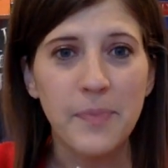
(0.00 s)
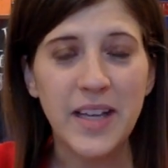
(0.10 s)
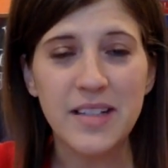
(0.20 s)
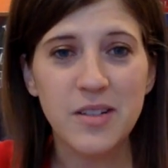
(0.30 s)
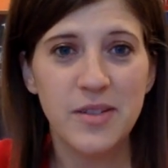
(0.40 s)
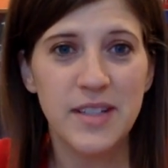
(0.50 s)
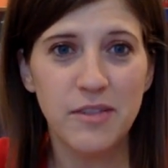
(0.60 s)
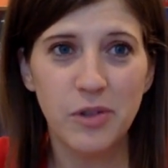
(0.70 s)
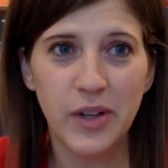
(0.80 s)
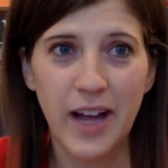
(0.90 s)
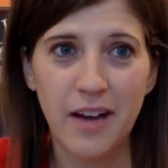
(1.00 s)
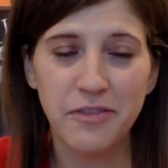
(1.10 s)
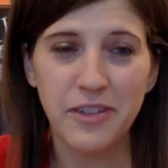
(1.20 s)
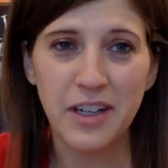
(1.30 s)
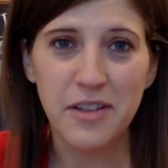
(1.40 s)
exclusive workout
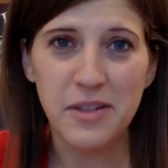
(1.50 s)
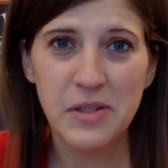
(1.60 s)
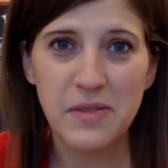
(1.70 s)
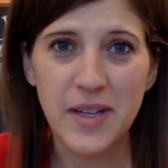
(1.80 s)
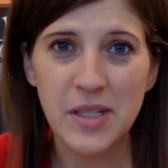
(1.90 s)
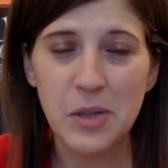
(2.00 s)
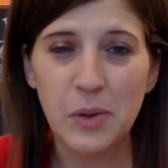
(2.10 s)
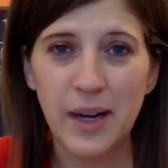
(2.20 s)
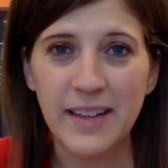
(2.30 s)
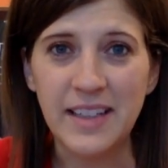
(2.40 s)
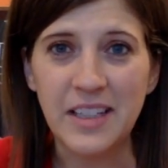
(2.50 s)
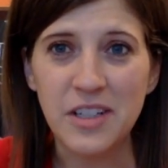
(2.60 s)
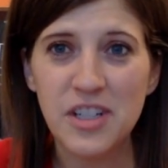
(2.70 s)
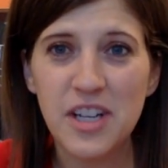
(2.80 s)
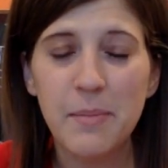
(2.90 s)
for those of us who were at
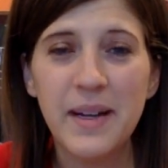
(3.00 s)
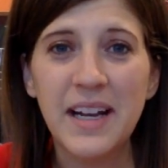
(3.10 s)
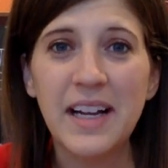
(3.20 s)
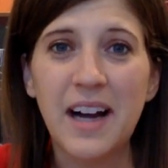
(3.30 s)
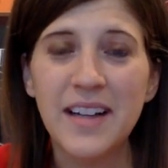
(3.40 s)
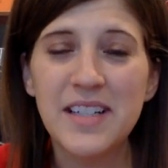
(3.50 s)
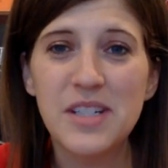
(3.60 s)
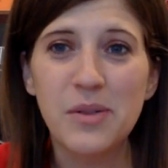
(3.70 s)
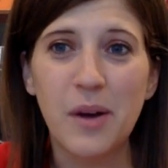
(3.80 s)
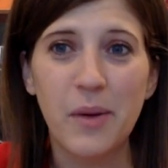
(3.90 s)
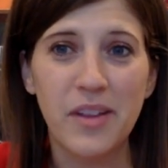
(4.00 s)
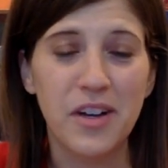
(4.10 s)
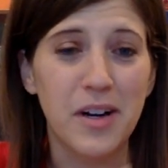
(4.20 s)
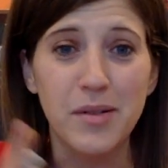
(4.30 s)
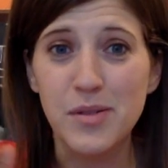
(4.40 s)
leadership, and I got to do it with
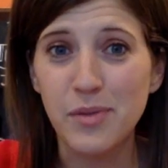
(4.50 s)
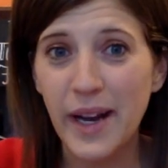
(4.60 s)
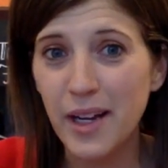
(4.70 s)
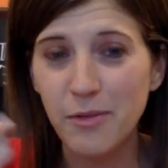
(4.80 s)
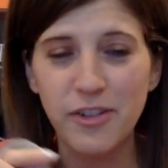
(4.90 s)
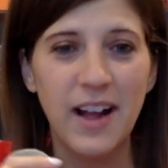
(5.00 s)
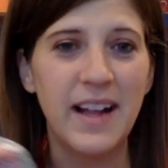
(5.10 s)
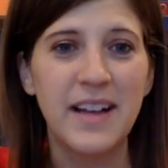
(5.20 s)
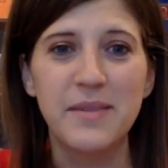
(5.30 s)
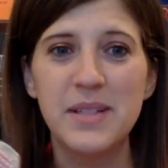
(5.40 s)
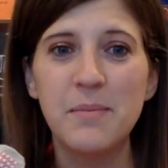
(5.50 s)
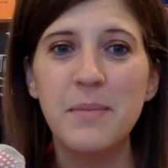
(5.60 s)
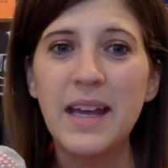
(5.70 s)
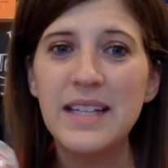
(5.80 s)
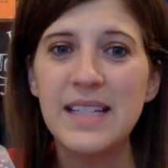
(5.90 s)
her. It was right up front, and it was
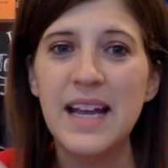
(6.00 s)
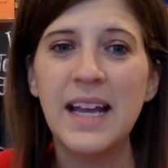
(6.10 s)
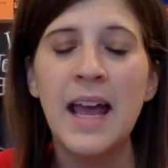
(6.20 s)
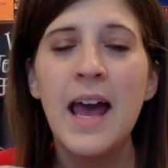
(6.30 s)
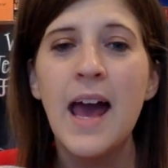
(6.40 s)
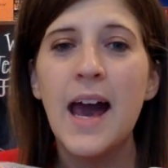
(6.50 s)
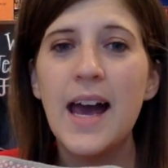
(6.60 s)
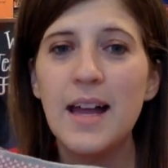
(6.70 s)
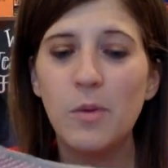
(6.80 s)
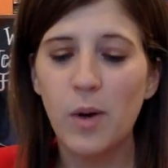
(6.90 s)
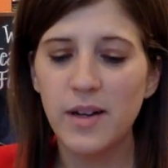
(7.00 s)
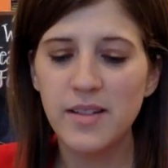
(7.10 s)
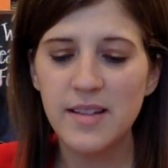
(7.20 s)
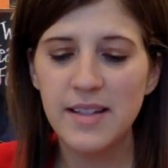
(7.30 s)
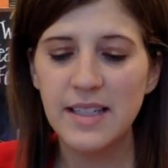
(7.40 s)
amazing. And one
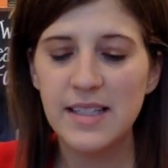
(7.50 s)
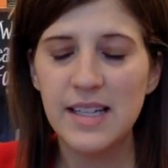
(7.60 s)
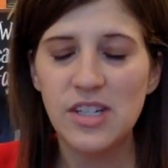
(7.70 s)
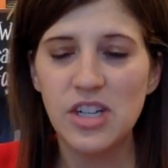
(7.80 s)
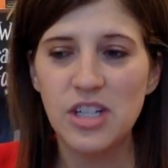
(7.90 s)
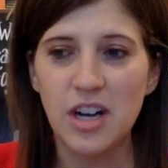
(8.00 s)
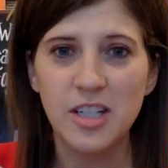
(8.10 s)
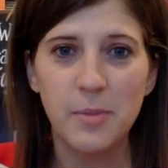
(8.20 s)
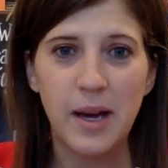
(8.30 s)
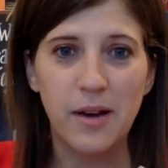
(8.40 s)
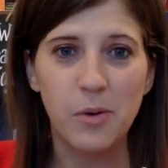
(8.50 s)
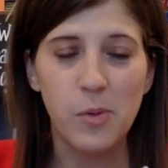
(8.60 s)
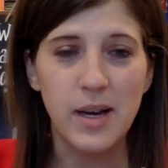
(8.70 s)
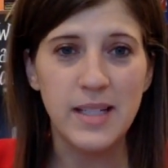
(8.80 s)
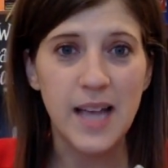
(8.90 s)
of the things that she talked about
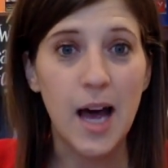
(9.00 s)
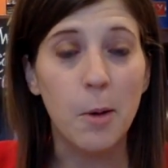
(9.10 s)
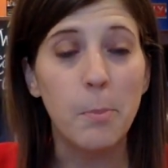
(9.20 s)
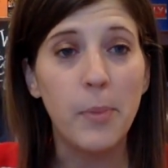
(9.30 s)
was how